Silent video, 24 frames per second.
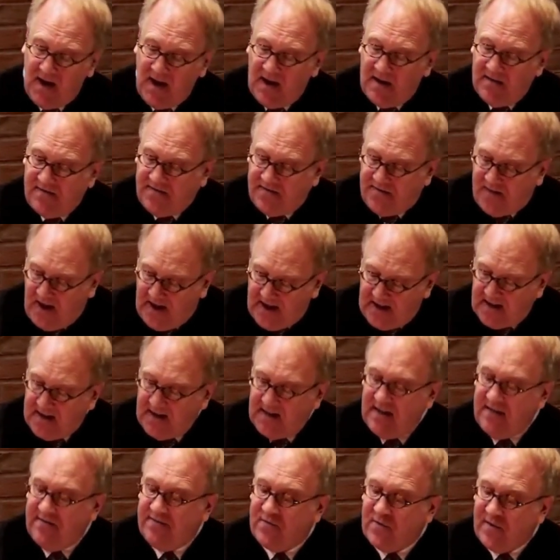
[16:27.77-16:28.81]

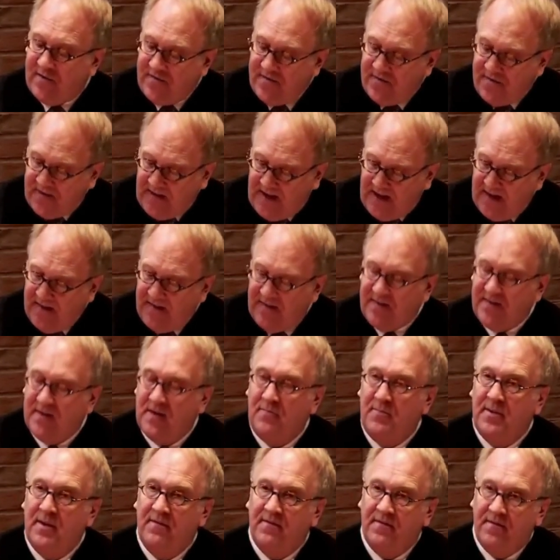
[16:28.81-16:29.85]
Finally, for faith to
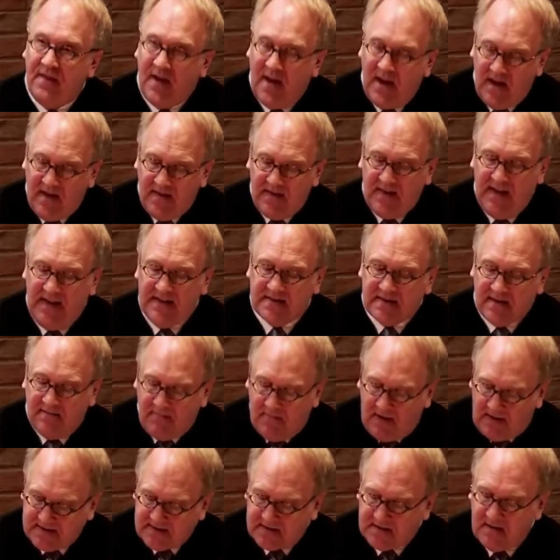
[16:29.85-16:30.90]
be faith, it's a
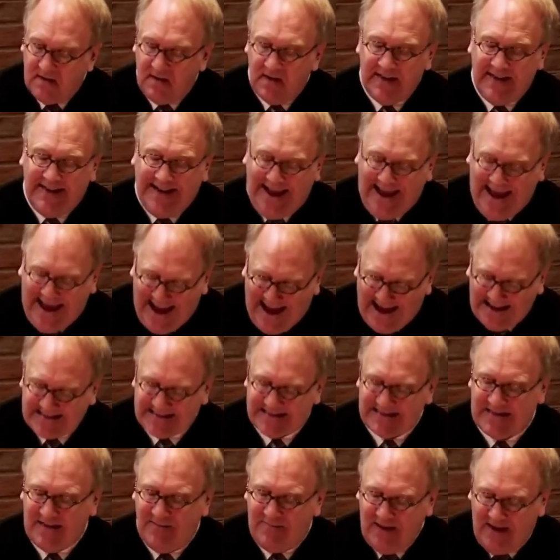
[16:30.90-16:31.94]
muscle. It has
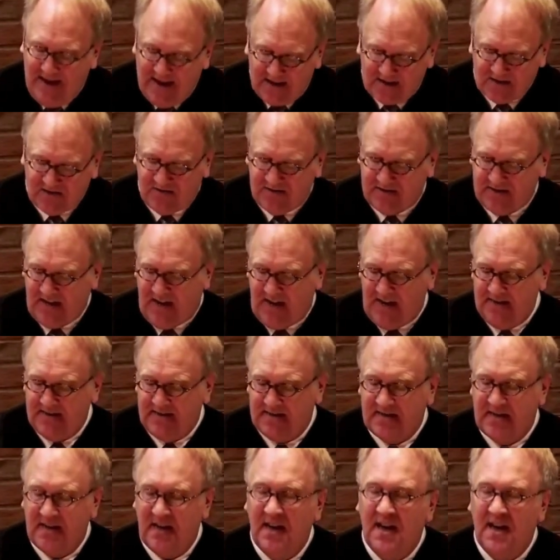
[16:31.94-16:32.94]
to be exercised.